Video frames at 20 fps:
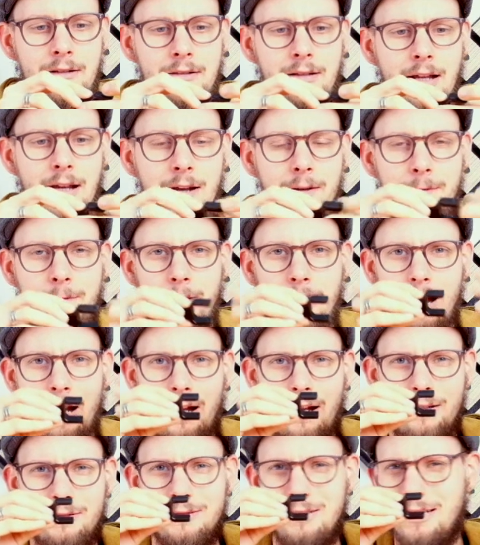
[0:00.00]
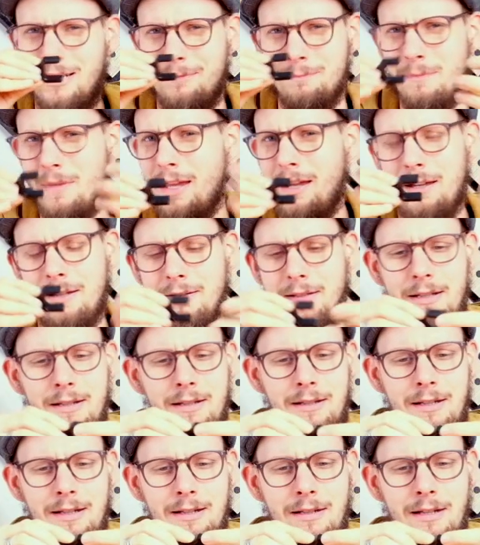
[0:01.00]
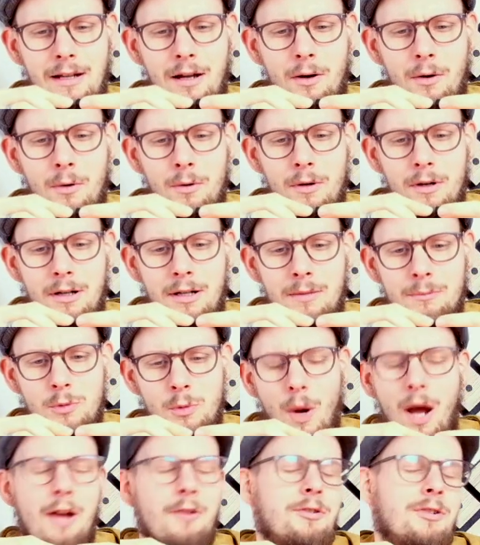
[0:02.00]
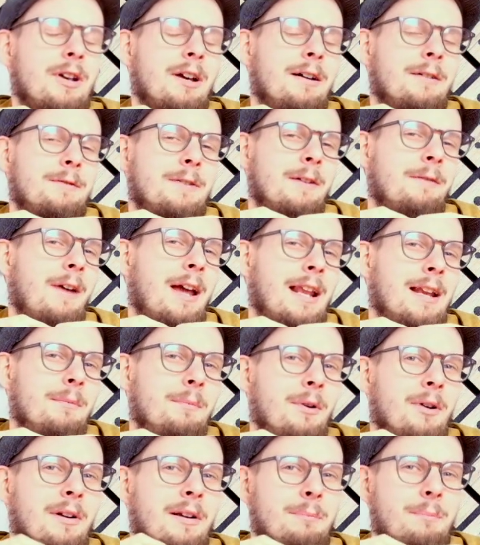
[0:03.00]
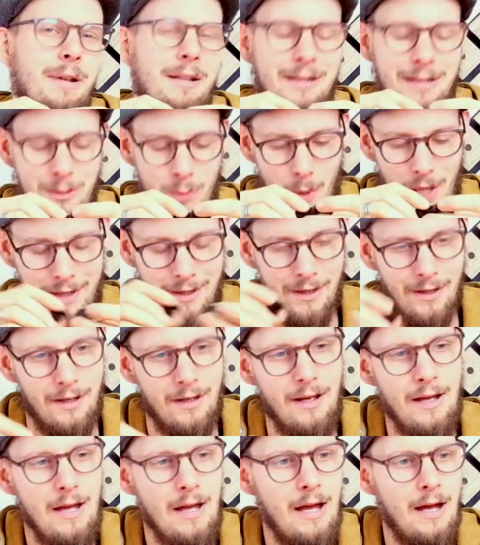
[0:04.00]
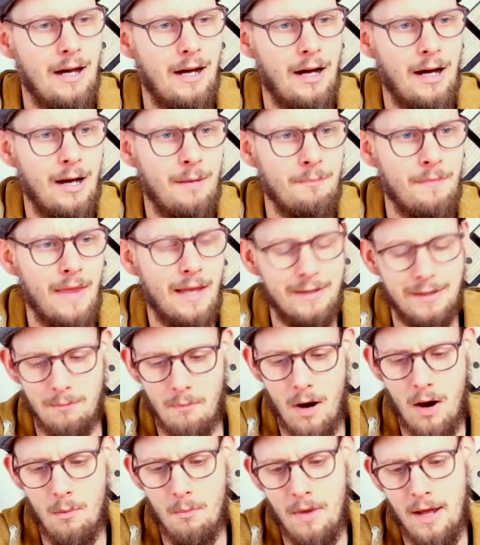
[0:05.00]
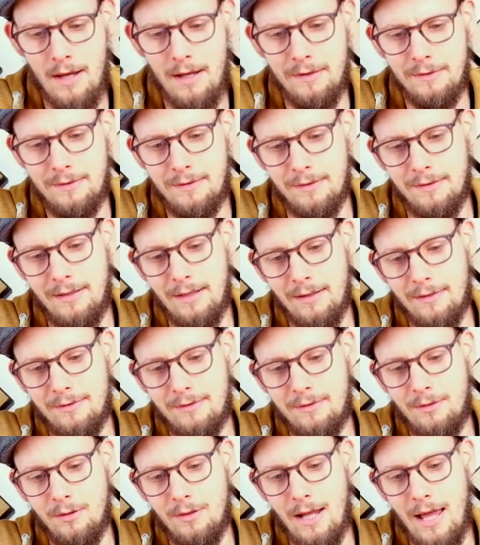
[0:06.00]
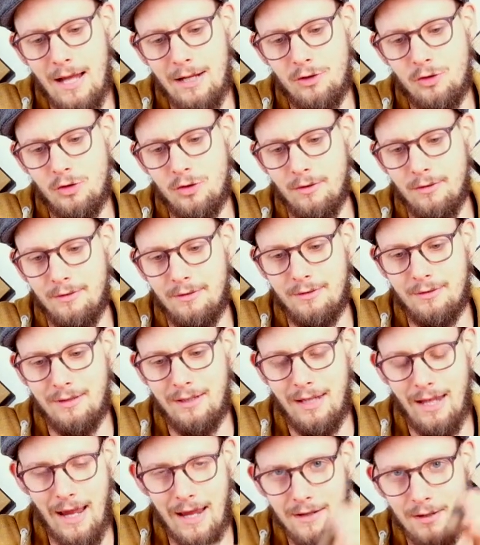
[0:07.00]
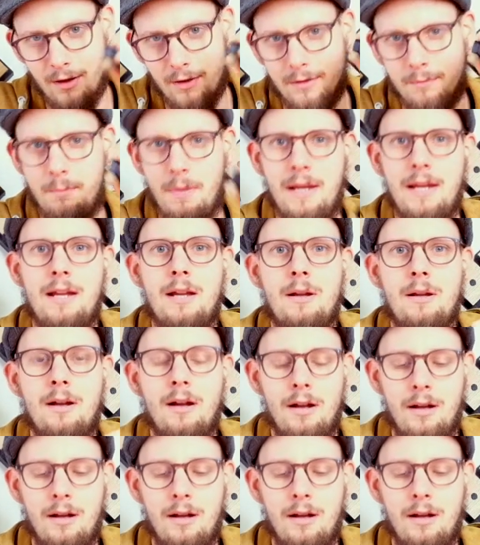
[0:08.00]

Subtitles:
have the whole DriveShaft available a bit quicker. At the moment, these connections cannot be